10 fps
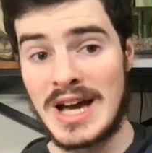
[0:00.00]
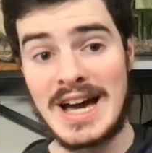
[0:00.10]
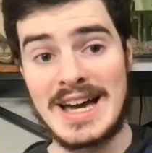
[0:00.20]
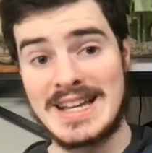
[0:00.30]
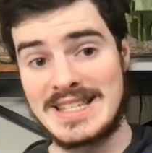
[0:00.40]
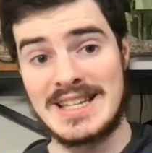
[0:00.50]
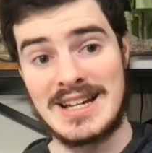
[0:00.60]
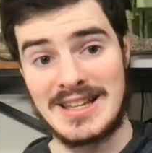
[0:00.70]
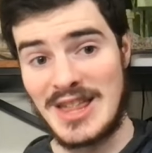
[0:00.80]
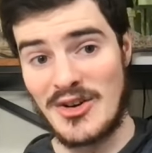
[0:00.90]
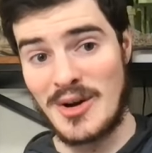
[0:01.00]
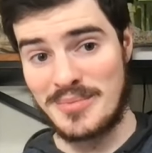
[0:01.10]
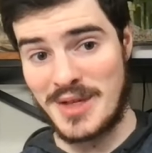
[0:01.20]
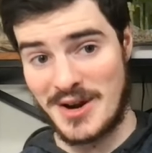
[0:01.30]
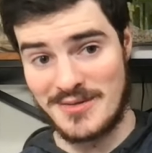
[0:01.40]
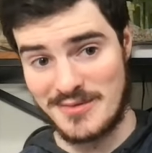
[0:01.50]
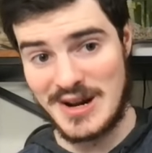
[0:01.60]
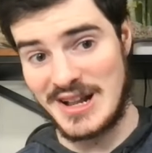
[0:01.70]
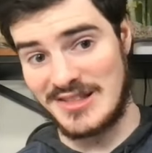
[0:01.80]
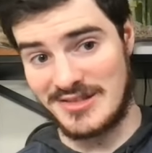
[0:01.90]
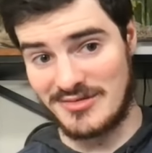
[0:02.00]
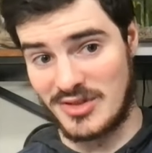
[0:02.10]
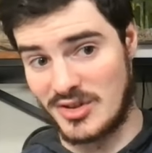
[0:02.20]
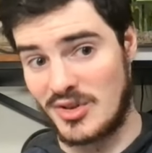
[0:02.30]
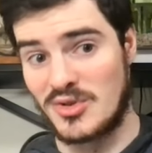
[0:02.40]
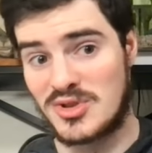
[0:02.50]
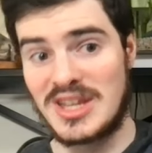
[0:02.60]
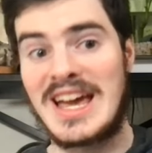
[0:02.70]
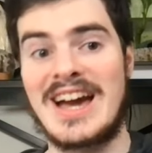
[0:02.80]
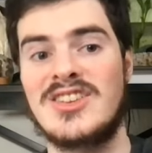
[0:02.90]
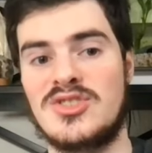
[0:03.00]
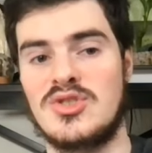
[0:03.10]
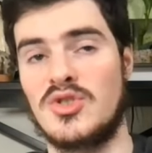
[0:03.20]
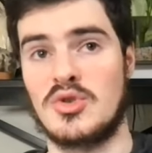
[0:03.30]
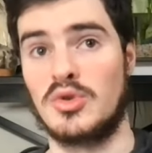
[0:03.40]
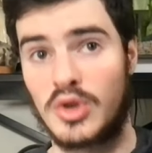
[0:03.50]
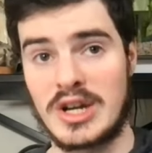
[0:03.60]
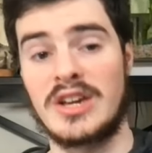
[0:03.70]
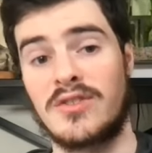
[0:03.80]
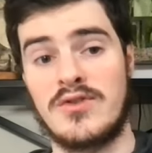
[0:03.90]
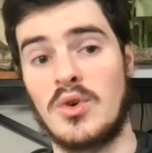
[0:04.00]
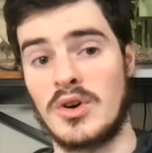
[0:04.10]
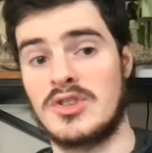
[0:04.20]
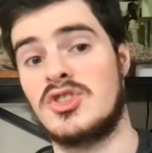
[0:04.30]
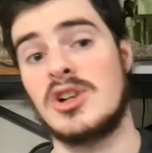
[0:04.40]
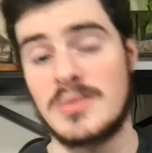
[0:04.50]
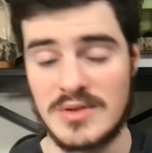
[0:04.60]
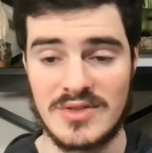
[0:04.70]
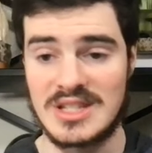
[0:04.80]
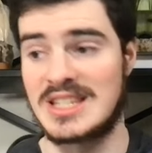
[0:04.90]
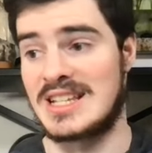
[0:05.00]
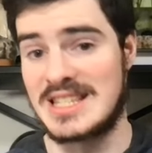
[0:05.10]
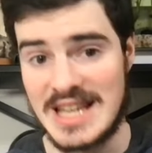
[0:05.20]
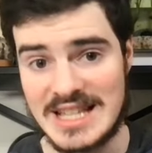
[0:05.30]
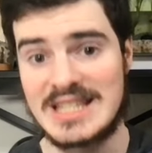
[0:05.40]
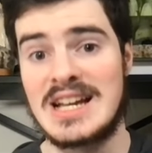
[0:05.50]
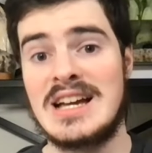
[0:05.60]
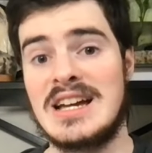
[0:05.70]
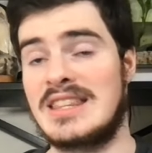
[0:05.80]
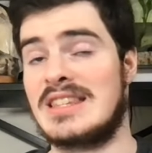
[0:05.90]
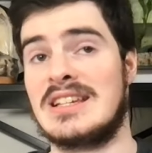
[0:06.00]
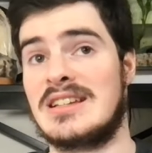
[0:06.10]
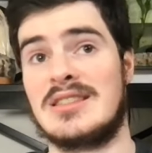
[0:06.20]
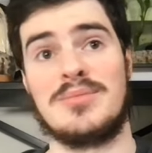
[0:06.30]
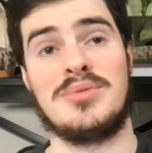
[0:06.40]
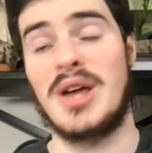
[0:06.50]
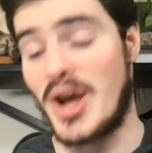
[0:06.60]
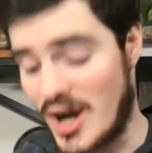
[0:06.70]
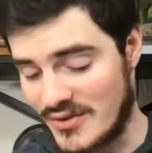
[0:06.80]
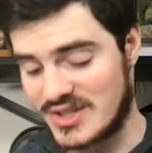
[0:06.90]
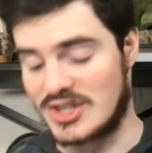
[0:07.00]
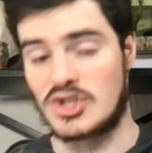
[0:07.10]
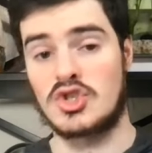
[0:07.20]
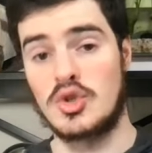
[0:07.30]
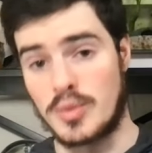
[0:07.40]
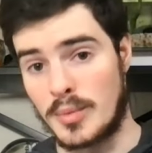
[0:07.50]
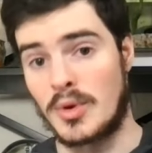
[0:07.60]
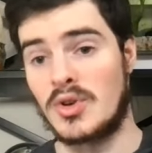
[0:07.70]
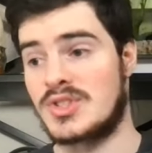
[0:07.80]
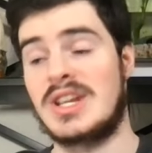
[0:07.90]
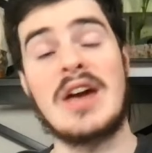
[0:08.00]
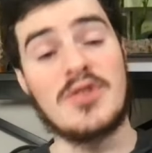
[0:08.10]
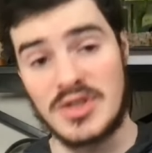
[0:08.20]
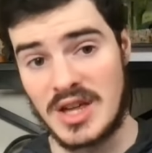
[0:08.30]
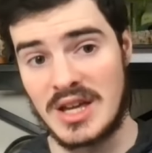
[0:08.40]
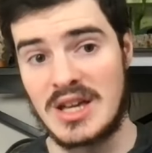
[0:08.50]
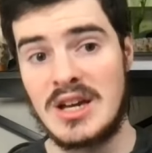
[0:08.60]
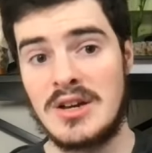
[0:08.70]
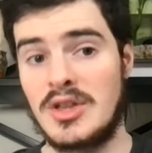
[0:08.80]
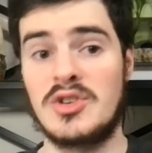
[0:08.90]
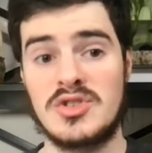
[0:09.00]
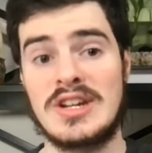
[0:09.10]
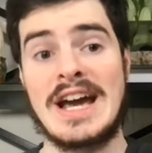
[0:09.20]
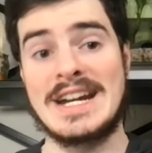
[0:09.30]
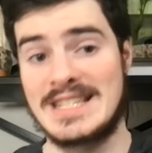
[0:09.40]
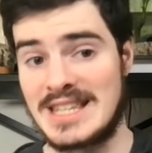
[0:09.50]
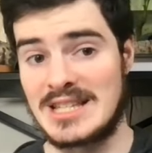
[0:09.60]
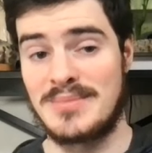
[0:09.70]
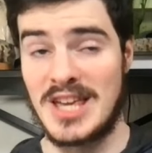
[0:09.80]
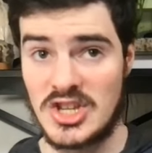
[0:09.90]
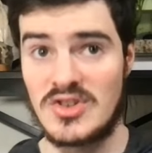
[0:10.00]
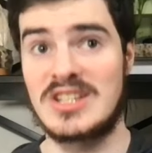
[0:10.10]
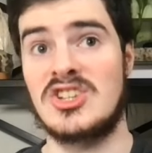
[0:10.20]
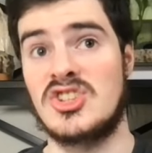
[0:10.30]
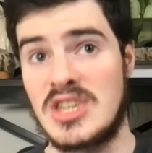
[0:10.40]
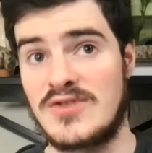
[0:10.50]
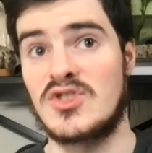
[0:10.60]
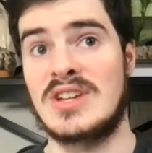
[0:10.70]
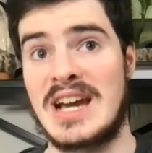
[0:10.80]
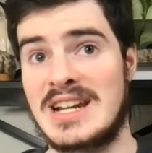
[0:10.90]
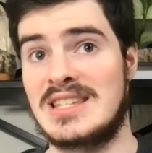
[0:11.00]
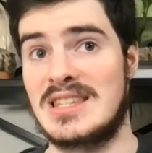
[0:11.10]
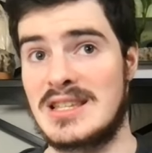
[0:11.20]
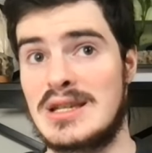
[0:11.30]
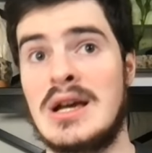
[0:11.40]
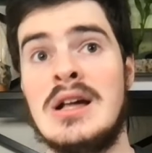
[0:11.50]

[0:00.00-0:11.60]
guys, they're up there. Right? Those are the guys you're looking for in terms of the success and the playoffs and the Super Bowls and everything. Those are dynasties. Patriots and Chiefs are dynasties.